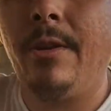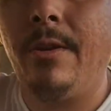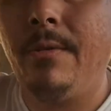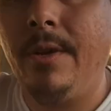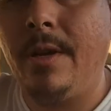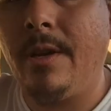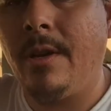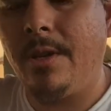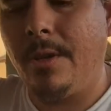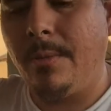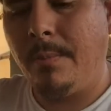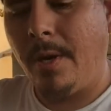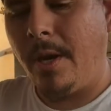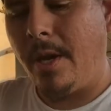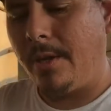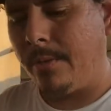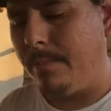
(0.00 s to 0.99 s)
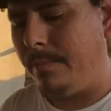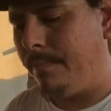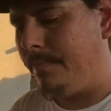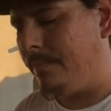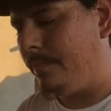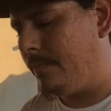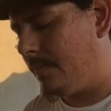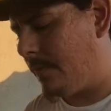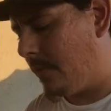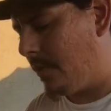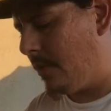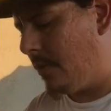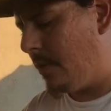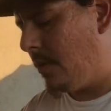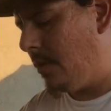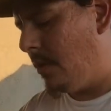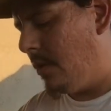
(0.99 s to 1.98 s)
of it on the bottom
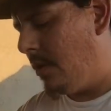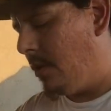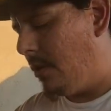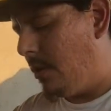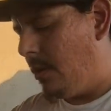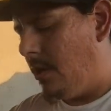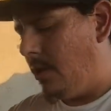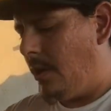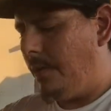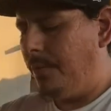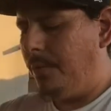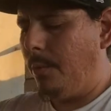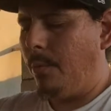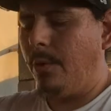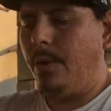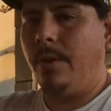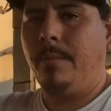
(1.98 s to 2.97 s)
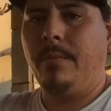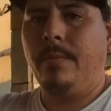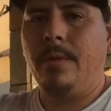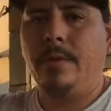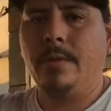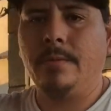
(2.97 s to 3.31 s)
of the worm,